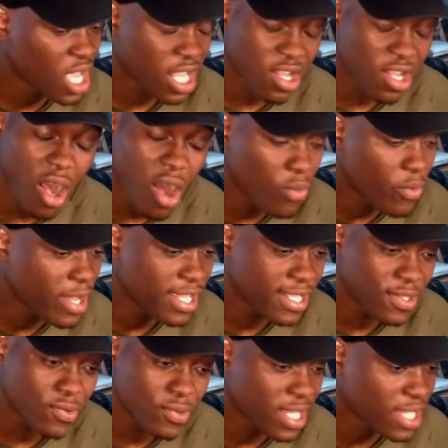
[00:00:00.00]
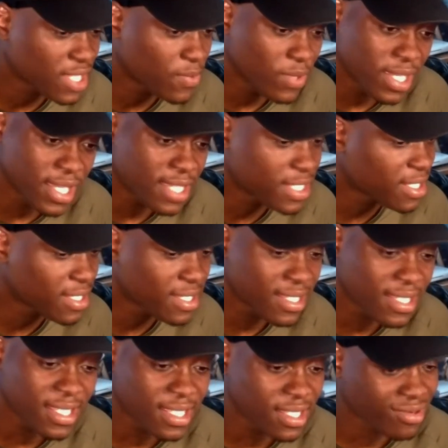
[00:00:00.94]
I can't wait until next week.
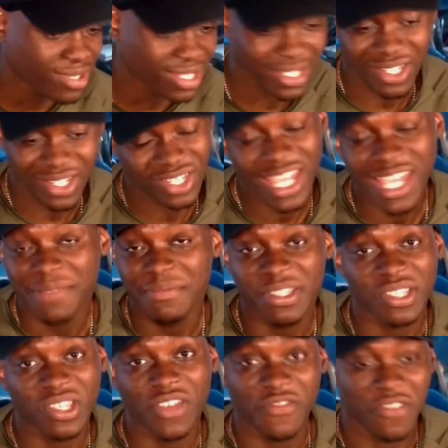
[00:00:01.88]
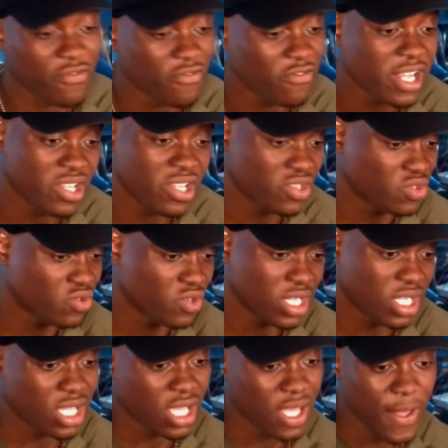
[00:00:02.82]
It's a shame it's over. I really
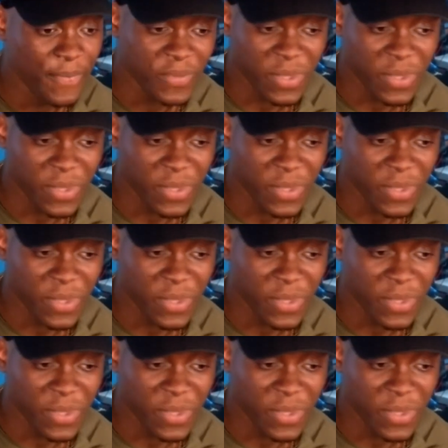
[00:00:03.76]
enjoyed it.